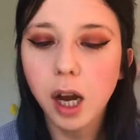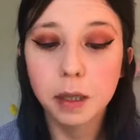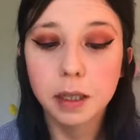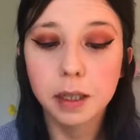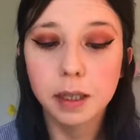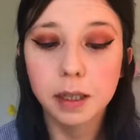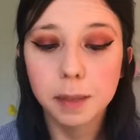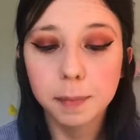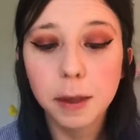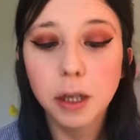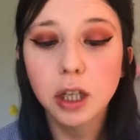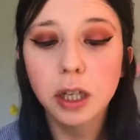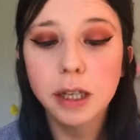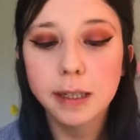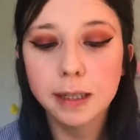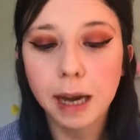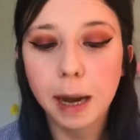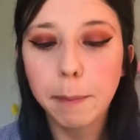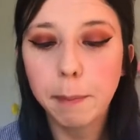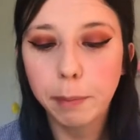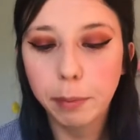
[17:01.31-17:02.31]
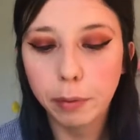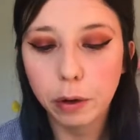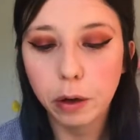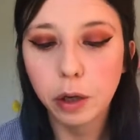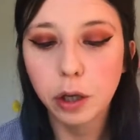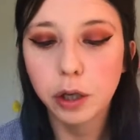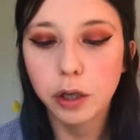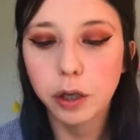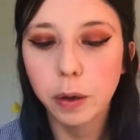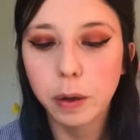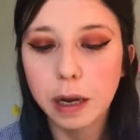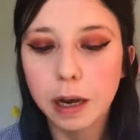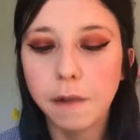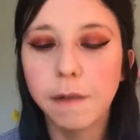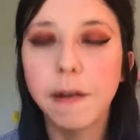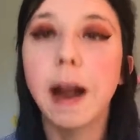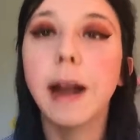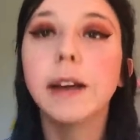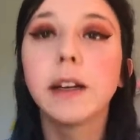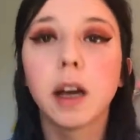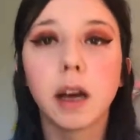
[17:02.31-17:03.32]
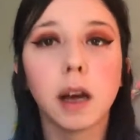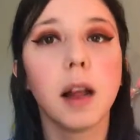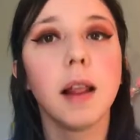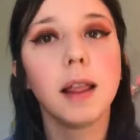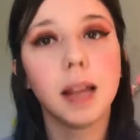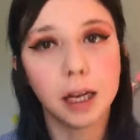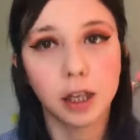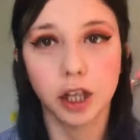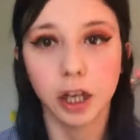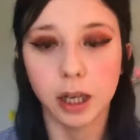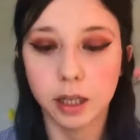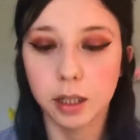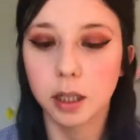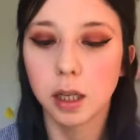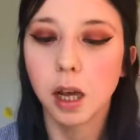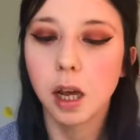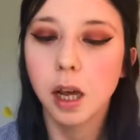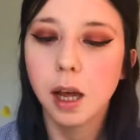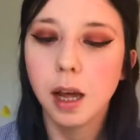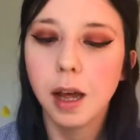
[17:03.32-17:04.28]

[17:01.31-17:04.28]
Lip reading: This is a specially designed brush to lift and curl lashes,